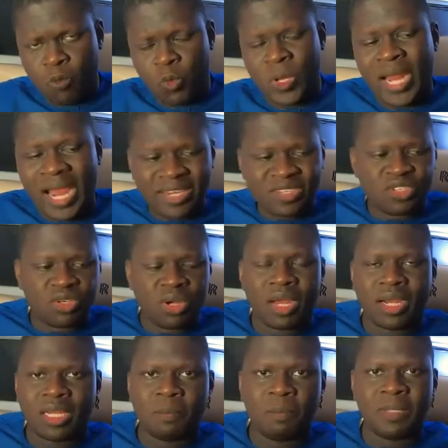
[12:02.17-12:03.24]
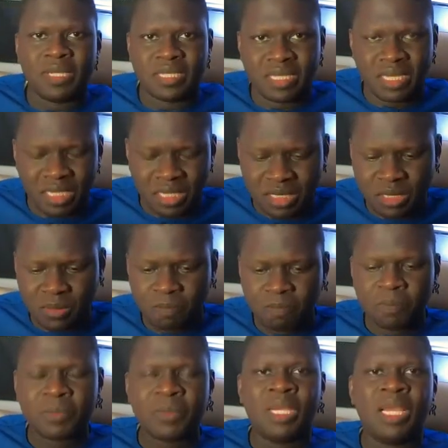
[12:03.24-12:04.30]
When I started business,
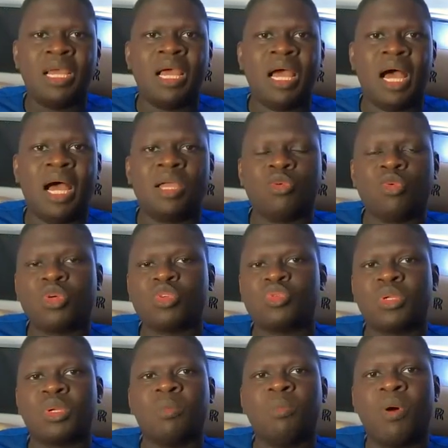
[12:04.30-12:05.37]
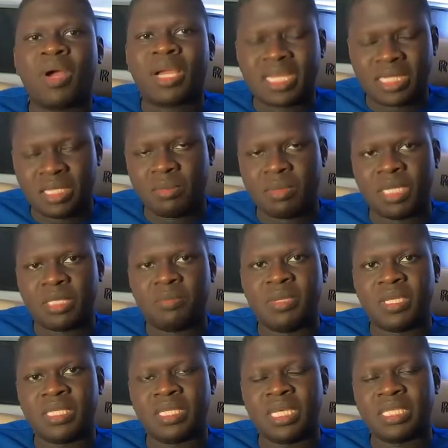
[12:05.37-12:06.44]
I was with a bulk SMS
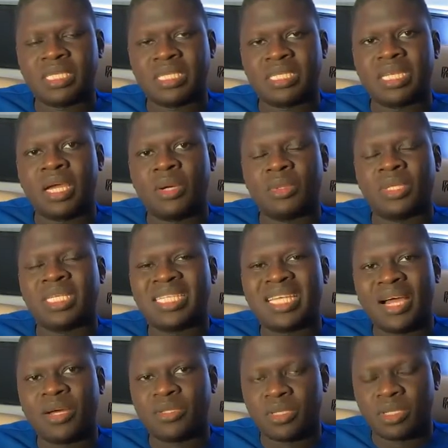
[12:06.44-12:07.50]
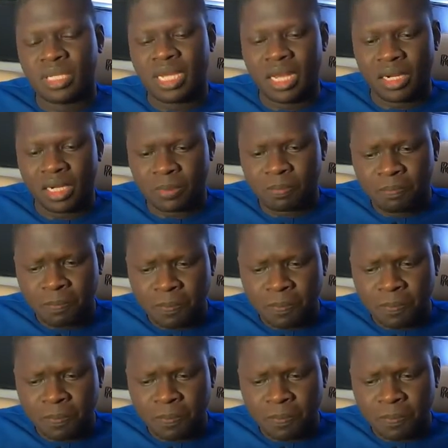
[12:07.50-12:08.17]
business. I started with 1,000 naira.